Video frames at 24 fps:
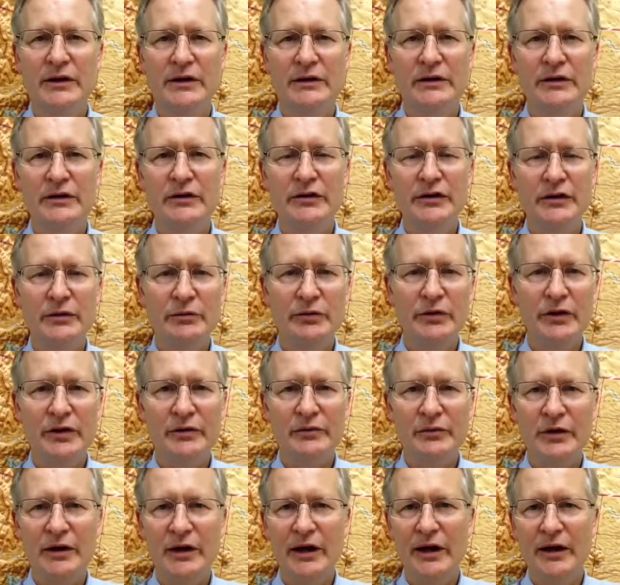It seems that
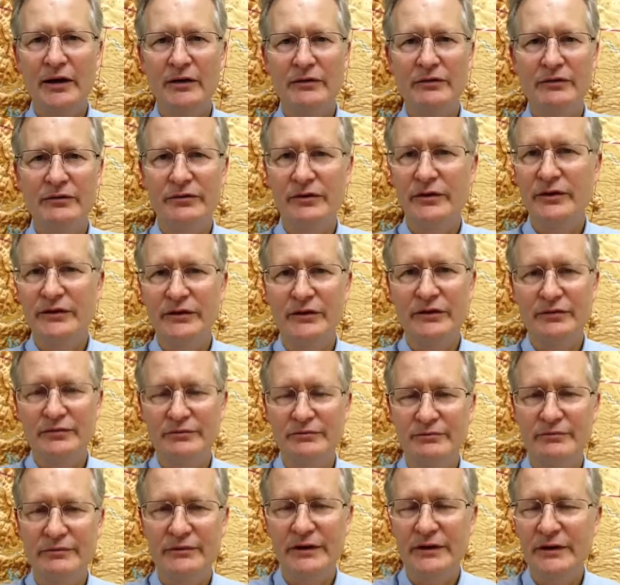we have this
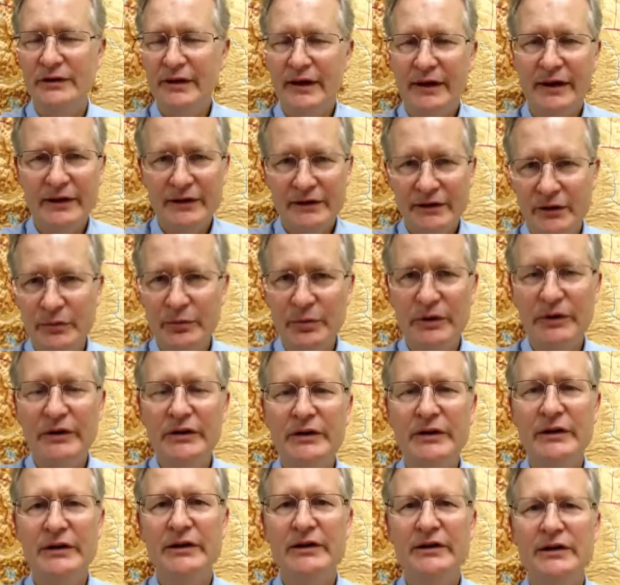innate
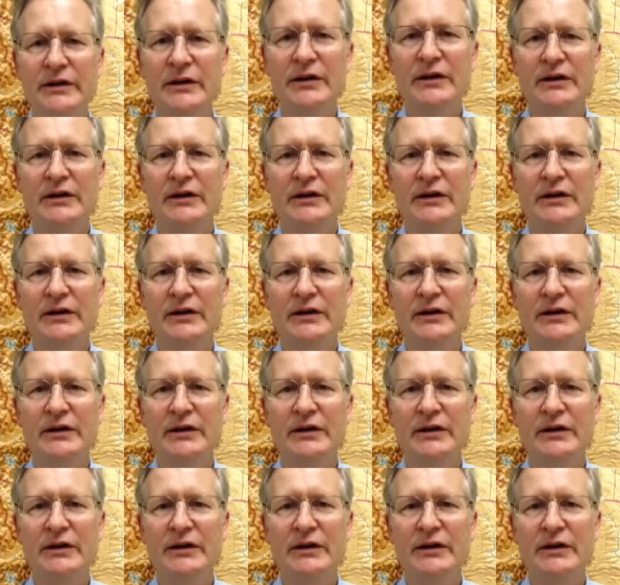ability